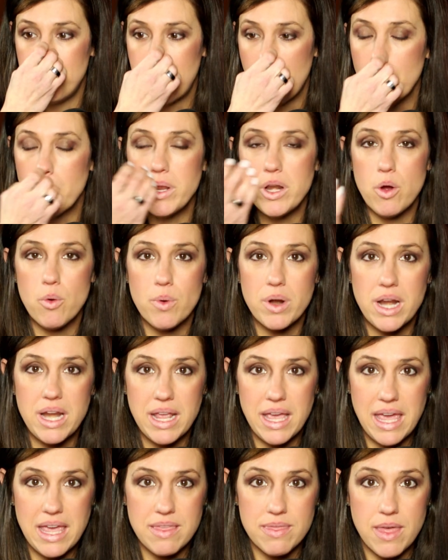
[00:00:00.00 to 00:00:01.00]
But we don't want to
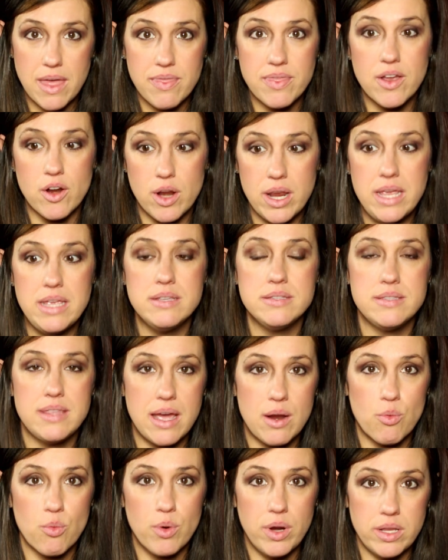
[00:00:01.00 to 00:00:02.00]
negate that there is
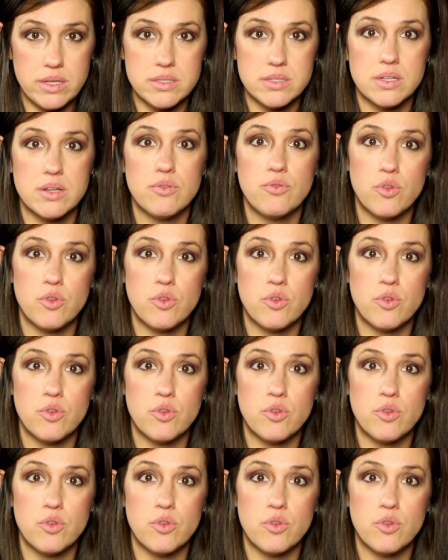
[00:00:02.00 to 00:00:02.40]
that risk